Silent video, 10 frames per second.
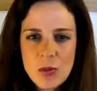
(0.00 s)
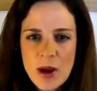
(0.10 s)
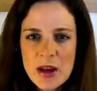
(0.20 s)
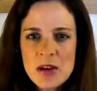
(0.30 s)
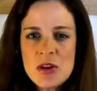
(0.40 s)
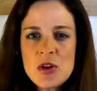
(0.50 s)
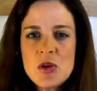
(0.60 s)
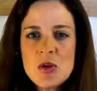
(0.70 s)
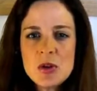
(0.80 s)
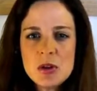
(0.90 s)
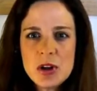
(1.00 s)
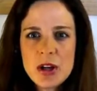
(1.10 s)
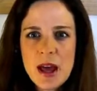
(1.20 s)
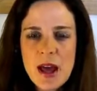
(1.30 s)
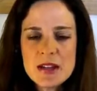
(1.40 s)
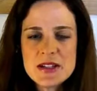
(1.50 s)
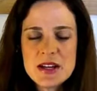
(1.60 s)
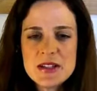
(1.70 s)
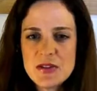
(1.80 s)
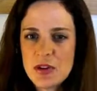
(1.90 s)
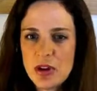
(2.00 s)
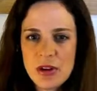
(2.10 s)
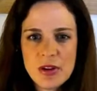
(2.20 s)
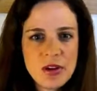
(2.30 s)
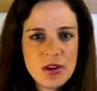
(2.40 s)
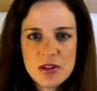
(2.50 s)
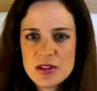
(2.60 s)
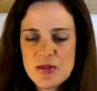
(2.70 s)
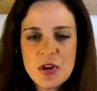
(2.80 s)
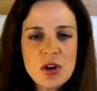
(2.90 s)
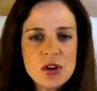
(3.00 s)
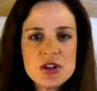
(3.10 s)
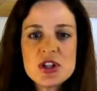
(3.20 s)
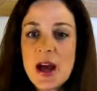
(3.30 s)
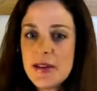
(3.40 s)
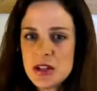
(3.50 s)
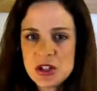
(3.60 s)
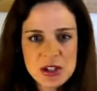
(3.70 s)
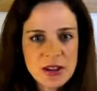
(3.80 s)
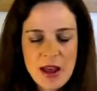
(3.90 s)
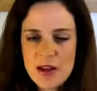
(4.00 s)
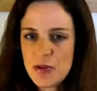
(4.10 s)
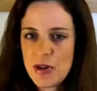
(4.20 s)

When you look at a difficult challenge in life,